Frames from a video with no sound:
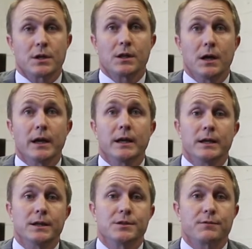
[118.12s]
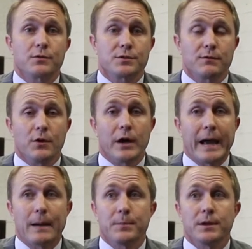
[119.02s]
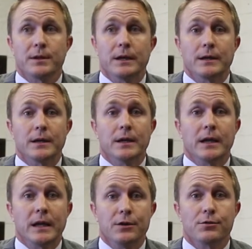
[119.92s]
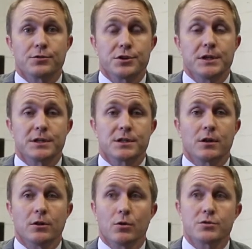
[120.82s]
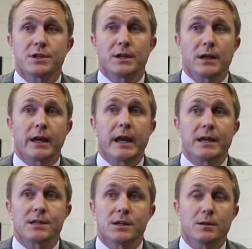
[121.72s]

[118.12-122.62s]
The client is, first of all, happy that he or she is closing the case